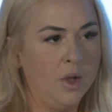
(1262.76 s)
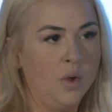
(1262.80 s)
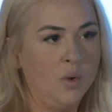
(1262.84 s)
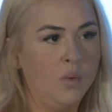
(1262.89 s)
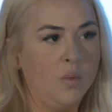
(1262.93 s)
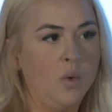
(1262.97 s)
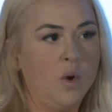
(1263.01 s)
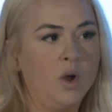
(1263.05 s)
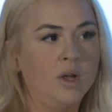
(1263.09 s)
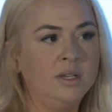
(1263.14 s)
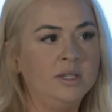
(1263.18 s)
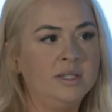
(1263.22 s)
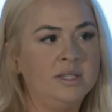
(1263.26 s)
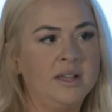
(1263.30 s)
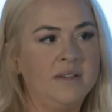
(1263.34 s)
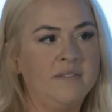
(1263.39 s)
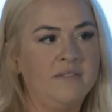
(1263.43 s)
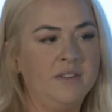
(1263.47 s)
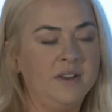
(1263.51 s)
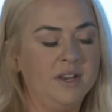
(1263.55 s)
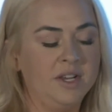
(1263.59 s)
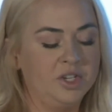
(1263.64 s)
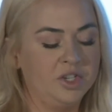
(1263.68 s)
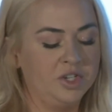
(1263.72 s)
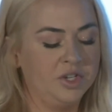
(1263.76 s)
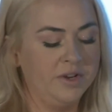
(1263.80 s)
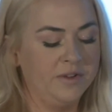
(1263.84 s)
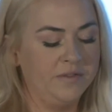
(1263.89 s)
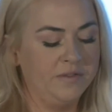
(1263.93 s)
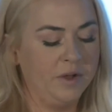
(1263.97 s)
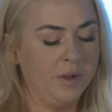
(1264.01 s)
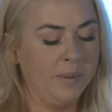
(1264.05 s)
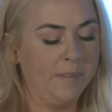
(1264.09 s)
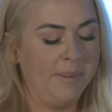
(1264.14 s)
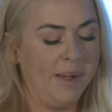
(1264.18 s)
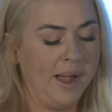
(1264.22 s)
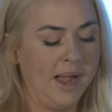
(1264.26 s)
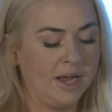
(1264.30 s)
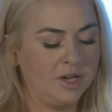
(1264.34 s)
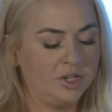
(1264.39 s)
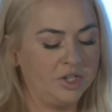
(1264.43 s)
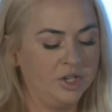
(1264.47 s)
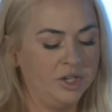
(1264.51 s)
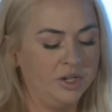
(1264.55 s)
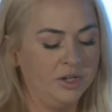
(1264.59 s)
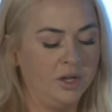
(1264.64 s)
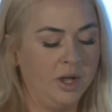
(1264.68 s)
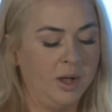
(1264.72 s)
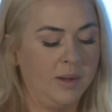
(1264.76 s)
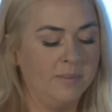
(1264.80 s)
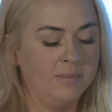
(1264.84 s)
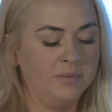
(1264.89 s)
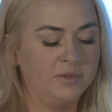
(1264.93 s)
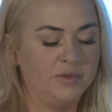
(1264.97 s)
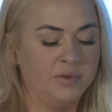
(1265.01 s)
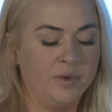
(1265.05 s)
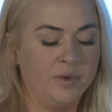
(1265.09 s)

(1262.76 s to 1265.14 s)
One definition of compassion comes